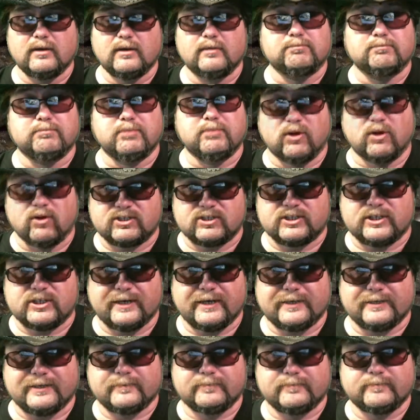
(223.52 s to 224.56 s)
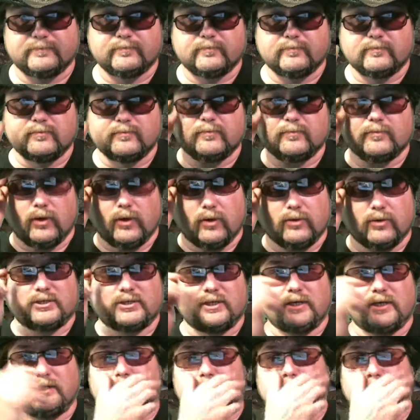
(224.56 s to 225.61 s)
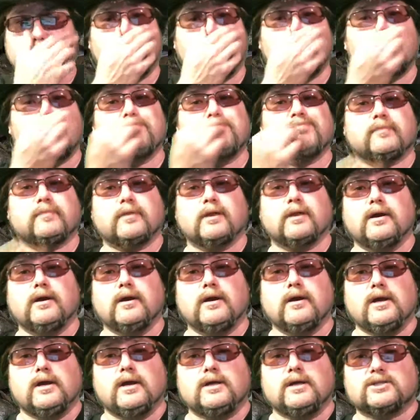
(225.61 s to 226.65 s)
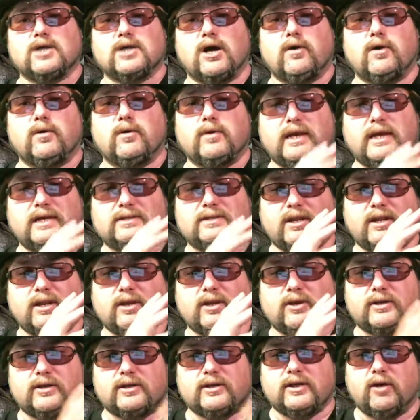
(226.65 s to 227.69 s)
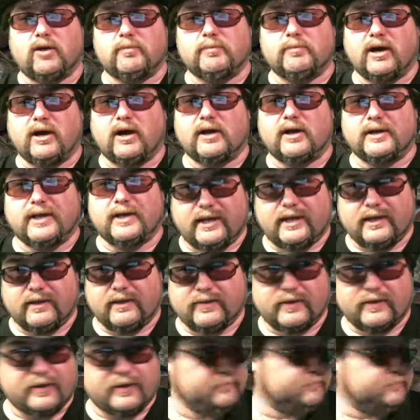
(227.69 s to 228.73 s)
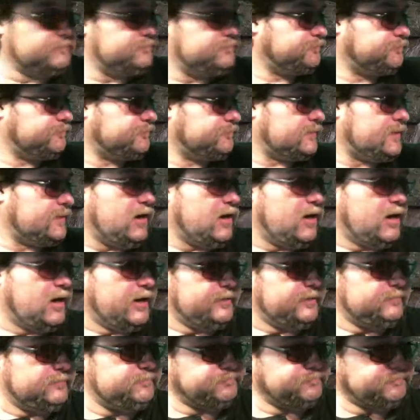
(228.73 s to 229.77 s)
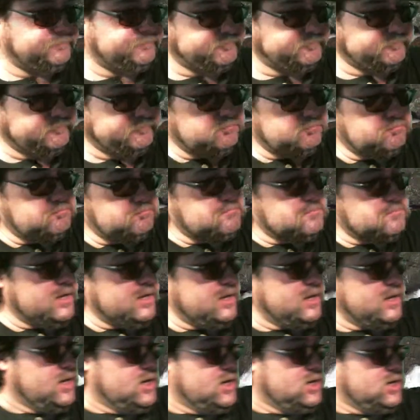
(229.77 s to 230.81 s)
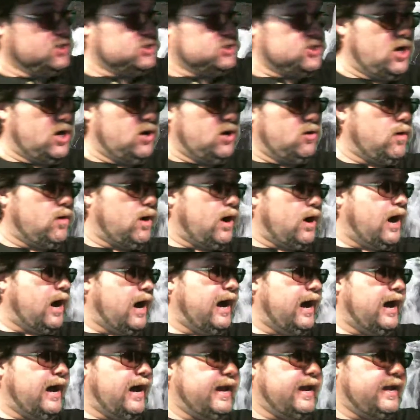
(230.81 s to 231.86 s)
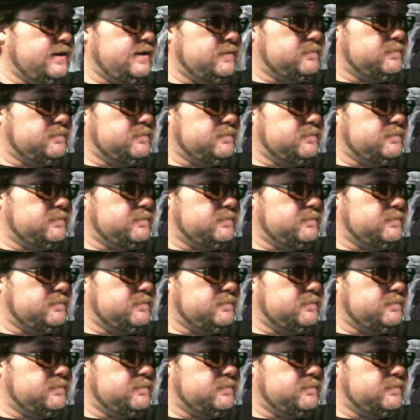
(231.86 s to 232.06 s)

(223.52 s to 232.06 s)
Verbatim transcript: Bullshit. Bullshit. So he said he couldn't help me on anything on it. So I